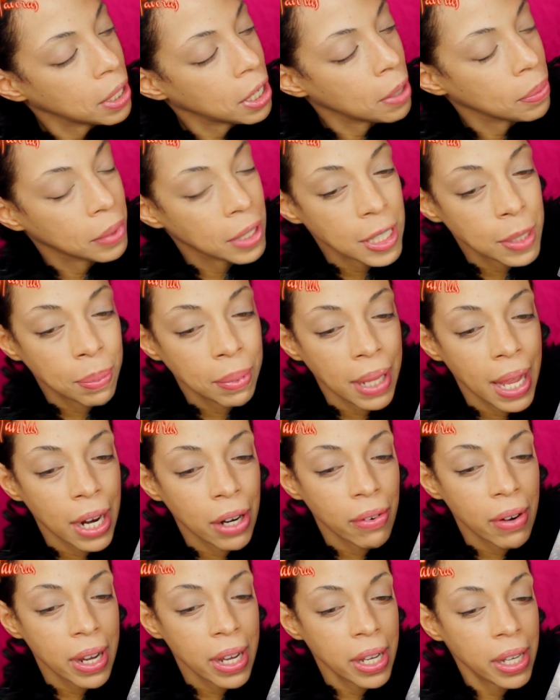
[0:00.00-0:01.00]
pick up this
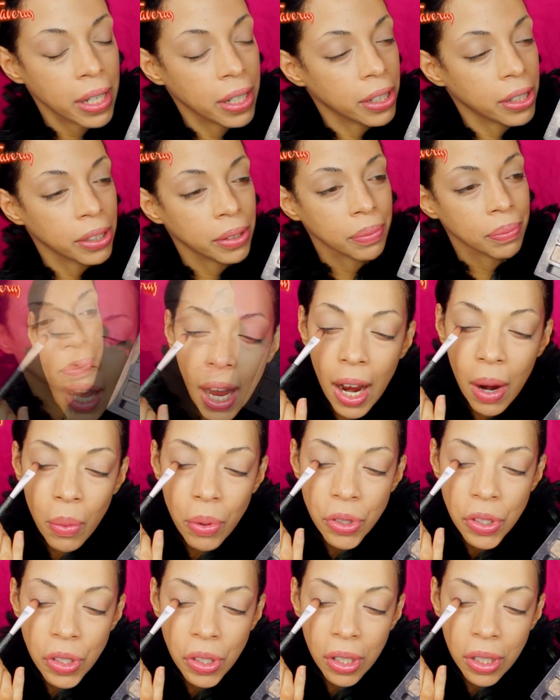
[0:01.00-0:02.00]
black right here and
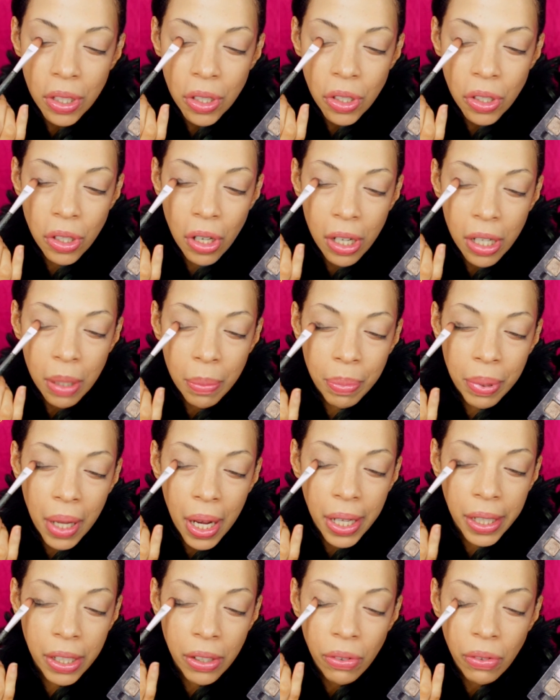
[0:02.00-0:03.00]
we're just going to start
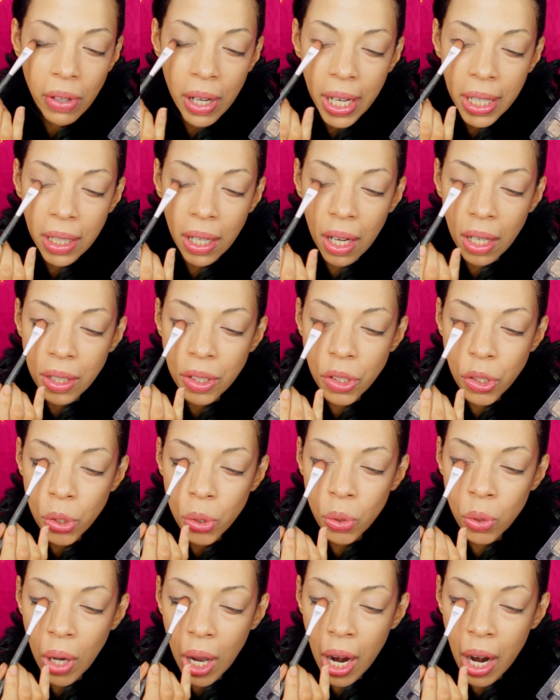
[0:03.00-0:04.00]
applying it right
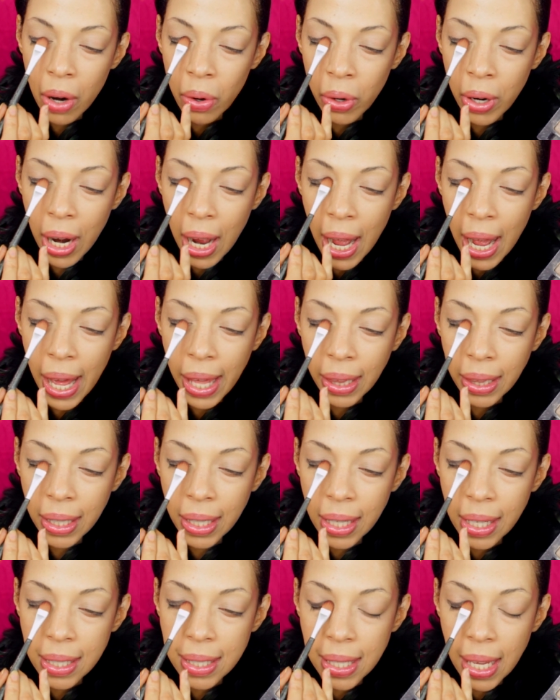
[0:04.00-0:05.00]
onto our
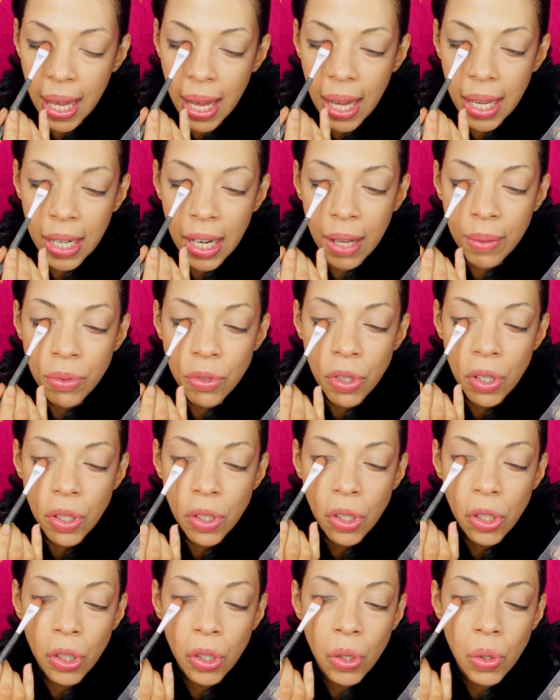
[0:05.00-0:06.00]
eyelids and I'm
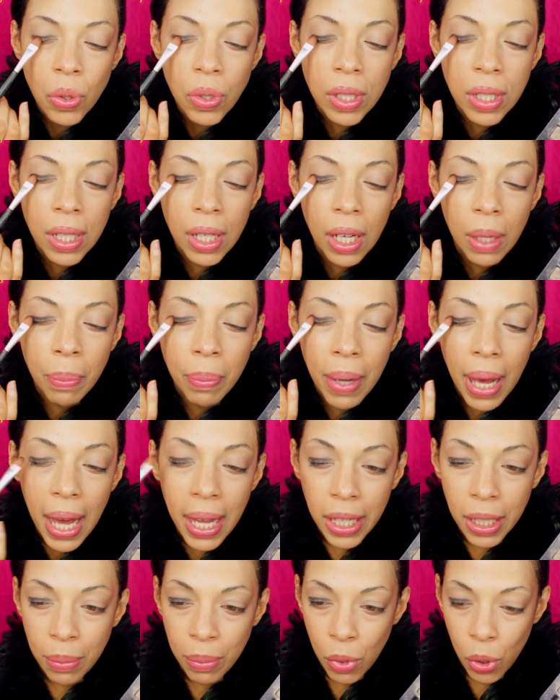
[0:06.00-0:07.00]
just using a
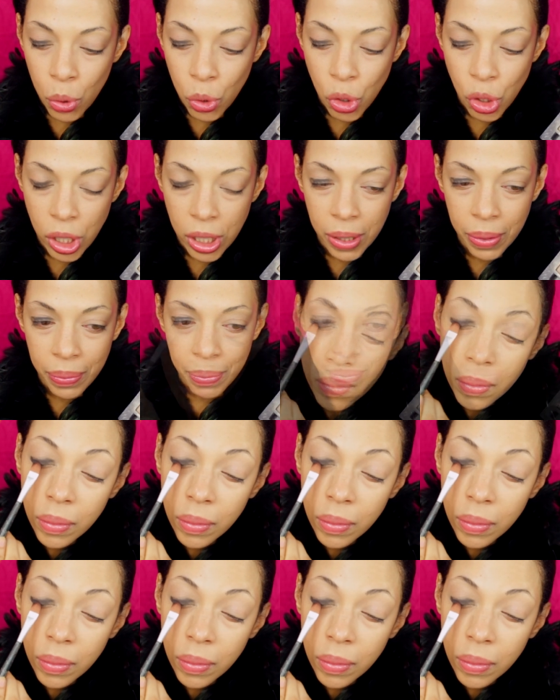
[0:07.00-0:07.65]
patting motion.